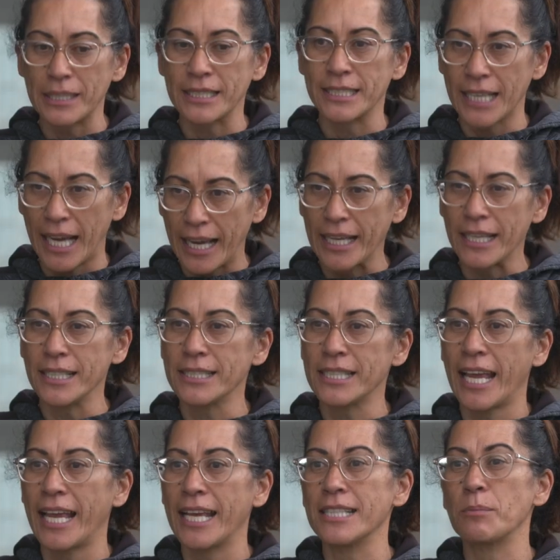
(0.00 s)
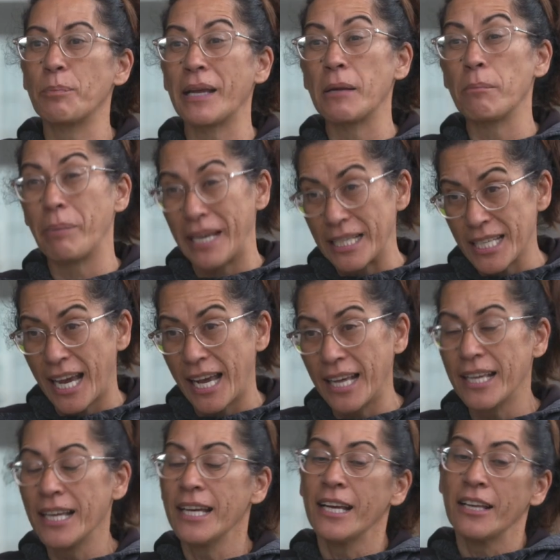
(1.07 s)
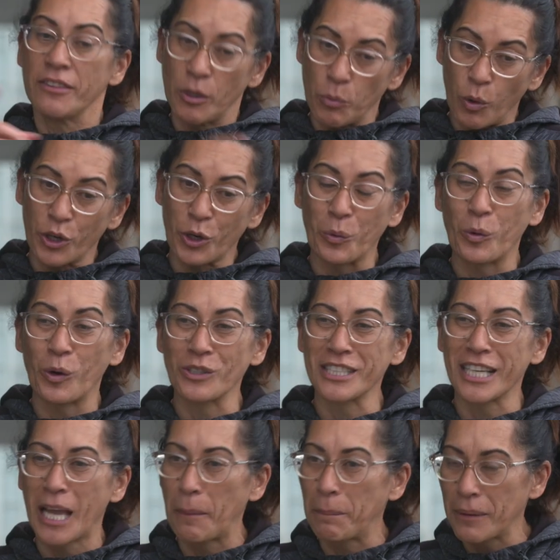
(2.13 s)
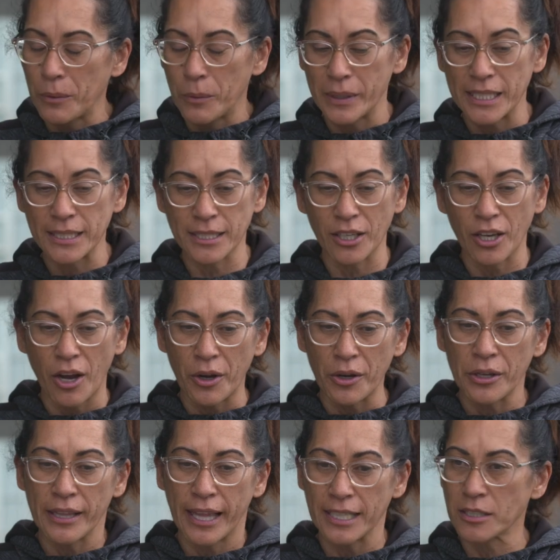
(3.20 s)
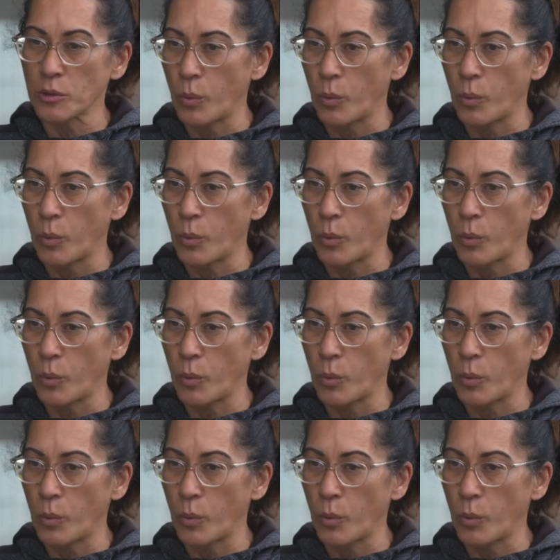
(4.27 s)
of days has been better than what it was a couple of weeks ago. That's